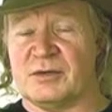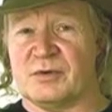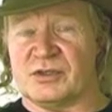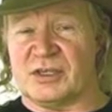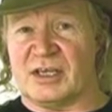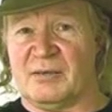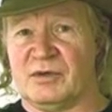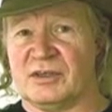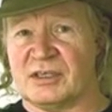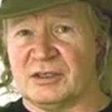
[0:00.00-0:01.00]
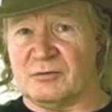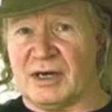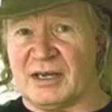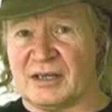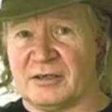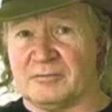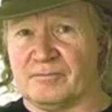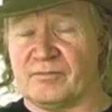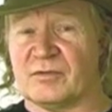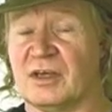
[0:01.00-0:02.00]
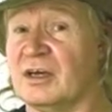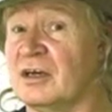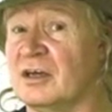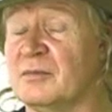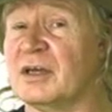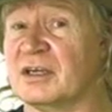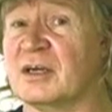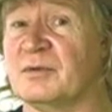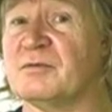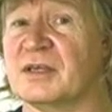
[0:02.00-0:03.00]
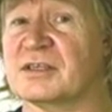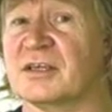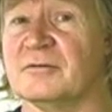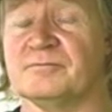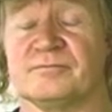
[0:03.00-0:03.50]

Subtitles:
to Project Camelot a little while ago, about a couple of weeks ago.